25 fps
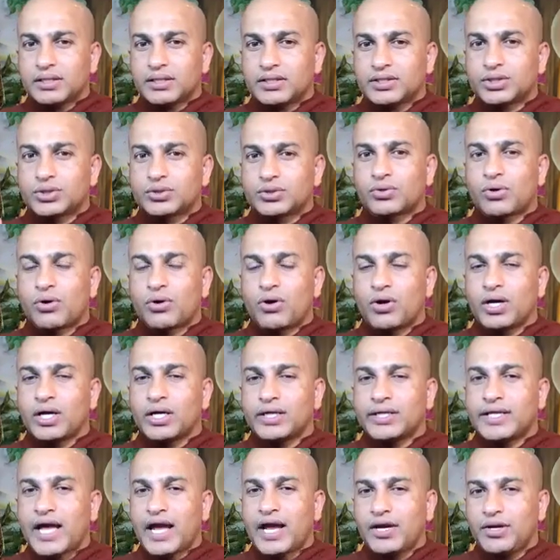stronger
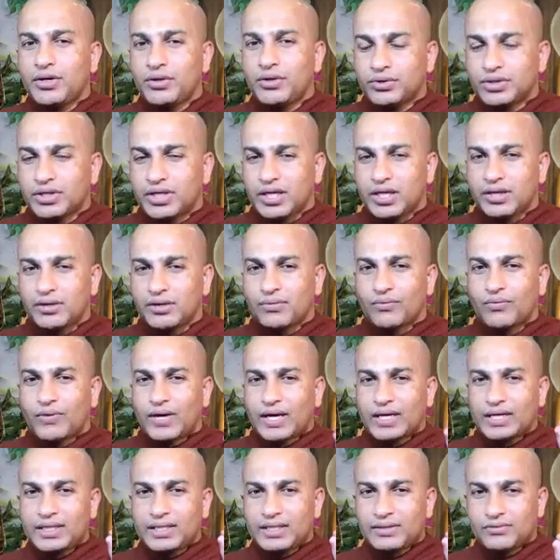than you think
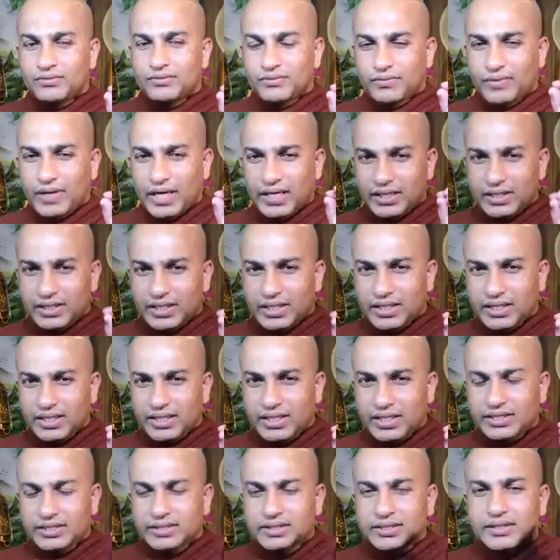what one thing
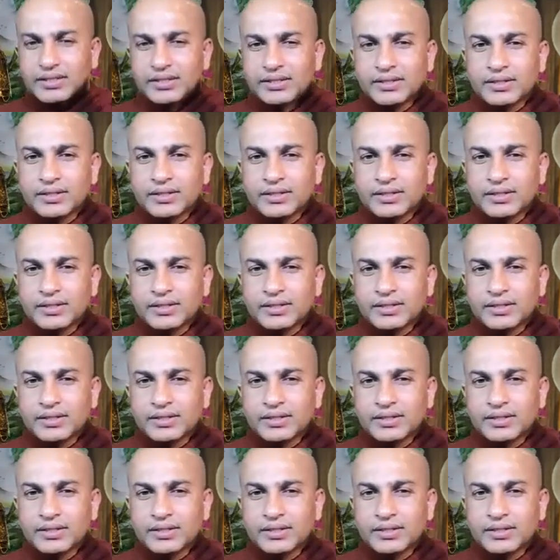is